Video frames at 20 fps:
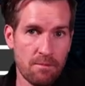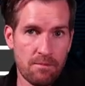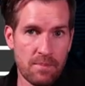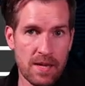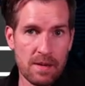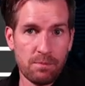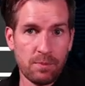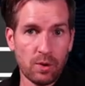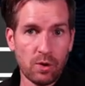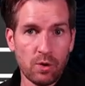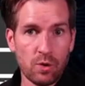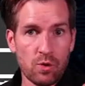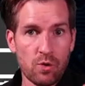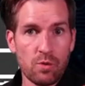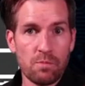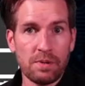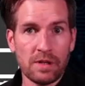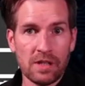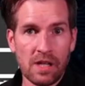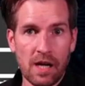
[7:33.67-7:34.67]
people
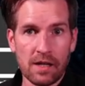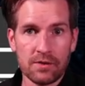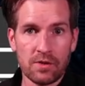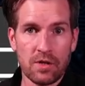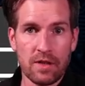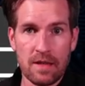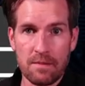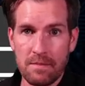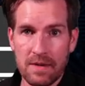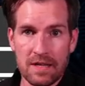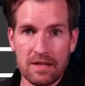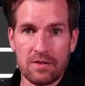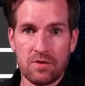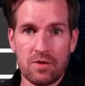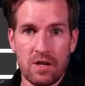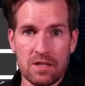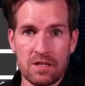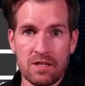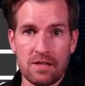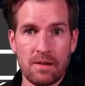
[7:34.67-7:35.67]
who belong to the
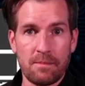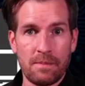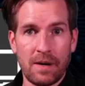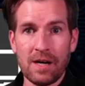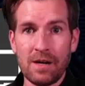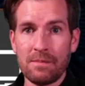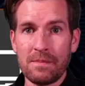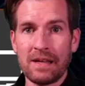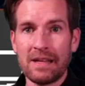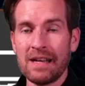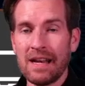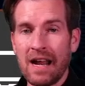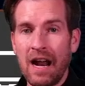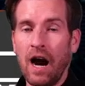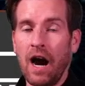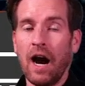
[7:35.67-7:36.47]
administration department